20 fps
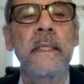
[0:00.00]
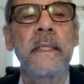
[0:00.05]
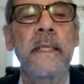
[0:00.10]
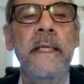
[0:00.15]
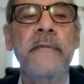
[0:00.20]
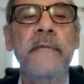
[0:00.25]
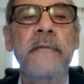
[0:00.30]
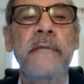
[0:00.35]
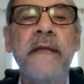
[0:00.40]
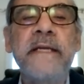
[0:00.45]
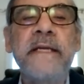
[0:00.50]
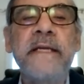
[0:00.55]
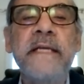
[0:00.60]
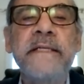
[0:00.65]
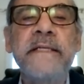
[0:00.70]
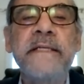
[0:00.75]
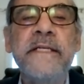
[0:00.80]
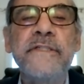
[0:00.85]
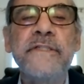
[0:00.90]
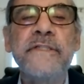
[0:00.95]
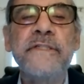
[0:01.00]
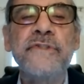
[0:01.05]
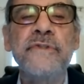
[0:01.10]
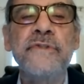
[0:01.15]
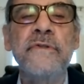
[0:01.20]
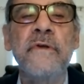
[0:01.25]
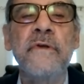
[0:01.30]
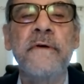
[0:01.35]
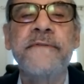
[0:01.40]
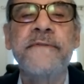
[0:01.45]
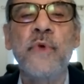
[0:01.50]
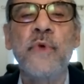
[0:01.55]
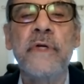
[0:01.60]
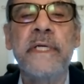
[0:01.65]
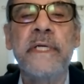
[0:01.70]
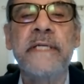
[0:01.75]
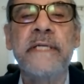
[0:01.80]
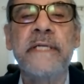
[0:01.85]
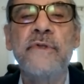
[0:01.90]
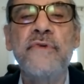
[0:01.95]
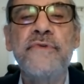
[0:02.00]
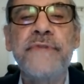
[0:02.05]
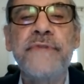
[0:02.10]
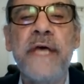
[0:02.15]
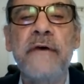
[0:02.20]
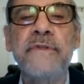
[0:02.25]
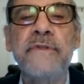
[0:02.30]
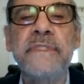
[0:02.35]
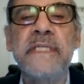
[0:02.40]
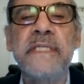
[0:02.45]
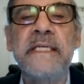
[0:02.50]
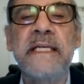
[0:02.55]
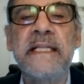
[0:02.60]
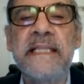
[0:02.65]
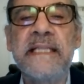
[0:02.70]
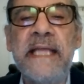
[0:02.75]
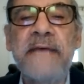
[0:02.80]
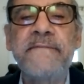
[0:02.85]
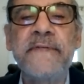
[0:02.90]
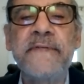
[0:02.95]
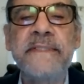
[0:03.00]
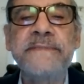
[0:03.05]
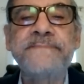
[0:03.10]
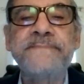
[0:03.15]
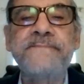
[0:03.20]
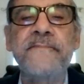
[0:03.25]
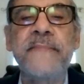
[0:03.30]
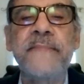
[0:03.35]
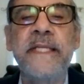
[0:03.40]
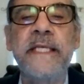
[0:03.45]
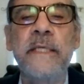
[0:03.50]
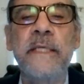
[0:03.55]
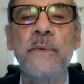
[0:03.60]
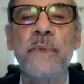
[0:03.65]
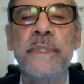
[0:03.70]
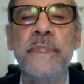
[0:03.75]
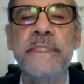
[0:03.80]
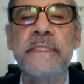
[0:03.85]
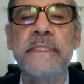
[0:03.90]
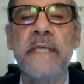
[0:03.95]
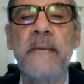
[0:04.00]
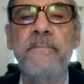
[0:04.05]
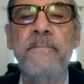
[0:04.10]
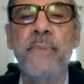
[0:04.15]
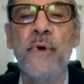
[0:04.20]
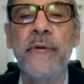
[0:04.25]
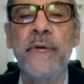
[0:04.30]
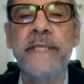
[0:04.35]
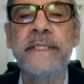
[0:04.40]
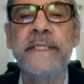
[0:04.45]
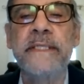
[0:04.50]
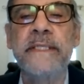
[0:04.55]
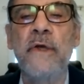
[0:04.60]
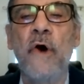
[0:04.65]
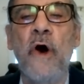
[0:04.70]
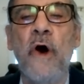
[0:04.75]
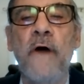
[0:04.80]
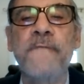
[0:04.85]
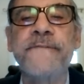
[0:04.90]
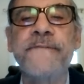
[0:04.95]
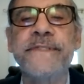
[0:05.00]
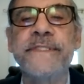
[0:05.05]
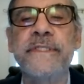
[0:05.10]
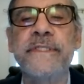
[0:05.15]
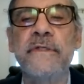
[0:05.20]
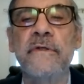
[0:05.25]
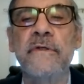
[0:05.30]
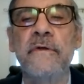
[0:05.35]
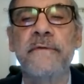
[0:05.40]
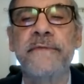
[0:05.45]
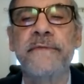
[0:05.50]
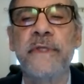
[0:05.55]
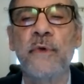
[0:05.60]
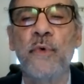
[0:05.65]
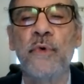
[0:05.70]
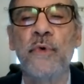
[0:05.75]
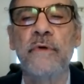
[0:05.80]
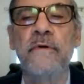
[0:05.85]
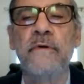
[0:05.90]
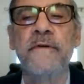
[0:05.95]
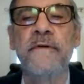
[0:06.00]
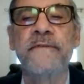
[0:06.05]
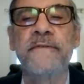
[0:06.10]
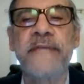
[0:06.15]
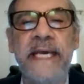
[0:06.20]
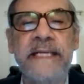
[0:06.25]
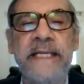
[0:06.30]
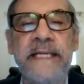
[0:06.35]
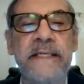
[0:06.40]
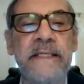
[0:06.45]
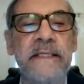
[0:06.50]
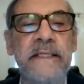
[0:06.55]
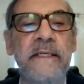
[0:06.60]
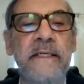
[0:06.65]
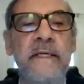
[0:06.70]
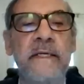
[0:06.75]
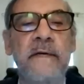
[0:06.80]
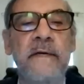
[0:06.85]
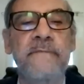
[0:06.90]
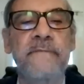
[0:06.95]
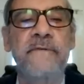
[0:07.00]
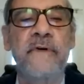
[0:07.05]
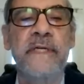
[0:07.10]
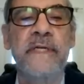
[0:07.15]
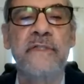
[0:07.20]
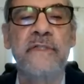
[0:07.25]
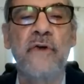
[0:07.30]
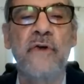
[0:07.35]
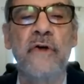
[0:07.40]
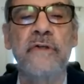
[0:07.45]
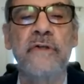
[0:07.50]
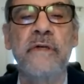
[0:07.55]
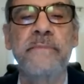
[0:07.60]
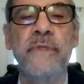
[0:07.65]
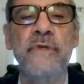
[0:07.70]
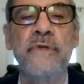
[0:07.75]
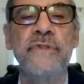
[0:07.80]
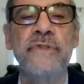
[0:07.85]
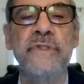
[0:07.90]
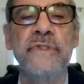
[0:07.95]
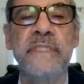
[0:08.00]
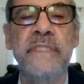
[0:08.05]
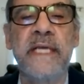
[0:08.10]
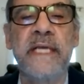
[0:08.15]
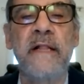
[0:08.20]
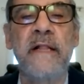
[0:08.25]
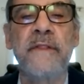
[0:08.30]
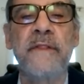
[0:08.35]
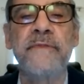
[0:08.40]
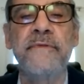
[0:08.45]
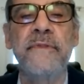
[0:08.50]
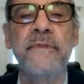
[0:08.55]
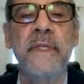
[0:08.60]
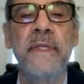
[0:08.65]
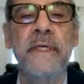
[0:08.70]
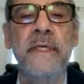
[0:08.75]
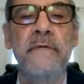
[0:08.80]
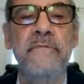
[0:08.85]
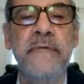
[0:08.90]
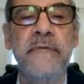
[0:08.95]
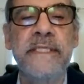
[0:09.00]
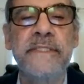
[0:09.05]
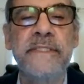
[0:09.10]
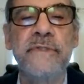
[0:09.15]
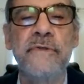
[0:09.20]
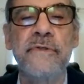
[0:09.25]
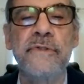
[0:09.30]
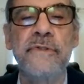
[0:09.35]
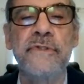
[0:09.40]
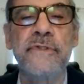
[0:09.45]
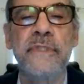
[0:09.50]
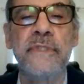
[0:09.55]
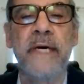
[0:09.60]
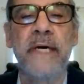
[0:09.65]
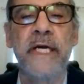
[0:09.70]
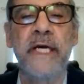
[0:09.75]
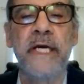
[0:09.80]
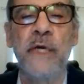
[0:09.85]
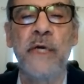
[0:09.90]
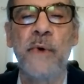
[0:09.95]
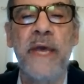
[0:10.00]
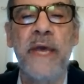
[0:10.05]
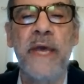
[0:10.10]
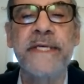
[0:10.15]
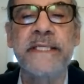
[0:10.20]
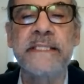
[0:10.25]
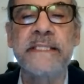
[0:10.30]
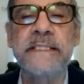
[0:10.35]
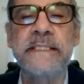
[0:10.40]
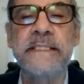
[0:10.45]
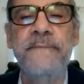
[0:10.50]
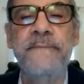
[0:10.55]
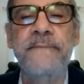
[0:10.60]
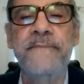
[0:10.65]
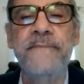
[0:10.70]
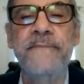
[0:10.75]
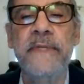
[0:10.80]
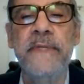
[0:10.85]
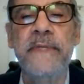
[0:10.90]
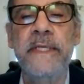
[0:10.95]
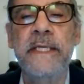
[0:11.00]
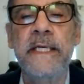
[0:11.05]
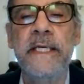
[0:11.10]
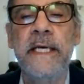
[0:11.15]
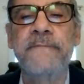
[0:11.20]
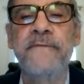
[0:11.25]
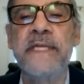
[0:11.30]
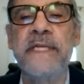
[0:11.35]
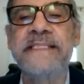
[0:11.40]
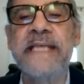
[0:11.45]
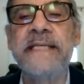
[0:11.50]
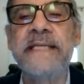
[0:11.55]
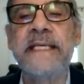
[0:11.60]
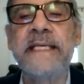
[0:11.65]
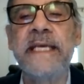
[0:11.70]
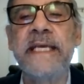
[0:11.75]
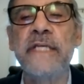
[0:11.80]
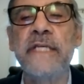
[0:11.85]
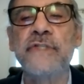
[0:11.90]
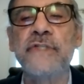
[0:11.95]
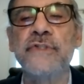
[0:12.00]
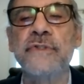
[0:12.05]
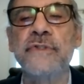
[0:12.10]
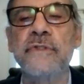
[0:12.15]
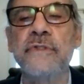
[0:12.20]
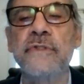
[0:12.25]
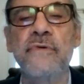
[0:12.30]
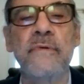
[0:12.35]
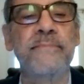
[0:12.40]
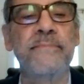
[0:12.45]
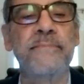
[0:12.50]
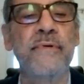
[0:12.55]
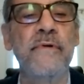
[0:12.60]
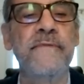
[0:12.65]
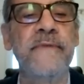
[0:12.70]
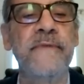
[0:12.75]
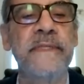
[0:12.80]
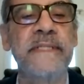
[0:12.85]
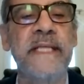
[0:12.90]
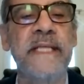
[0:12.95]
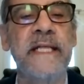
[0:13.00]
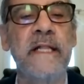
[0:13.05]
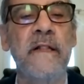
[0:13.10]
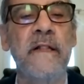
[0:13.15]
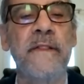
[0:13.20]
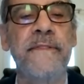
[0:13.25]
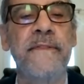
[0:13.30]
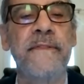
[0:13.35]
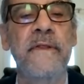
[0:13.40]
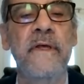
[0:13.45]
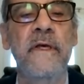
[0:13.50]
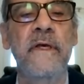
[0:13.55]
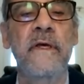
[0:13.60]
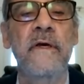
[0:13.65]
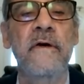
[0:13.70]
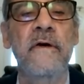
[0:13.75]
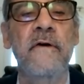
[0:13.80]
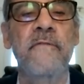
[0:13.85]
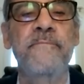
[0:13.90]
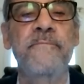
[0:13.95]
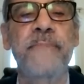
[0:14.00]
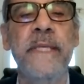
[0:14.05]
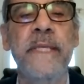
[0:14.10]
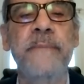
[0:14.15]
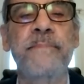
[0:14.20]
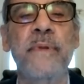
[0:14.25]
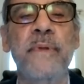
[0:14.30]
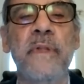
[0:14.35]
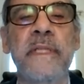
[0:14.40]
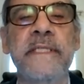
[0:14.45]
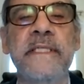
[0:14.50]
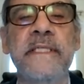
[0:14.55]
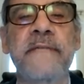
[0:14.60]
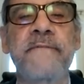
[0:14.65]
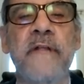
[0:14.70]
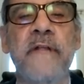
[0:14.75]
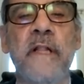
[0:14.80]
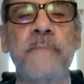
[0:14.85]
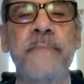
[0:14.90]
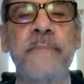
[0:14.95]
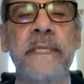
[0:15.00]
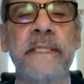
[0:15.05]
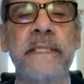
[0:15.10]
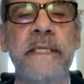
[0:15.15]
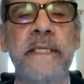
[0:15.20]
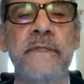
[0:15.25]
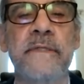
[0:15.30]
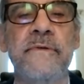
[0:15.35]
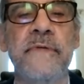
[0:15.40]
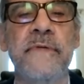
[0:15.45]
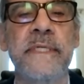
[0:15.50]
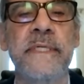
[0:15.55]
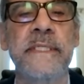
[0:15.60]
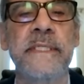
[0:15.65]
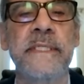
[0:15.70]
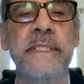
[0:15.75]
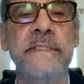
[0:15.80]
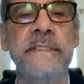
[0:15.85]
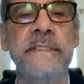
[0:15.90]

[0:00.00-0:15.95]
In recognition of his work in 2011, he was appointed Officer of the Order of Canada for his contributions to health, research, and bioethics, and for his dedication to improving the health of people in developing countries.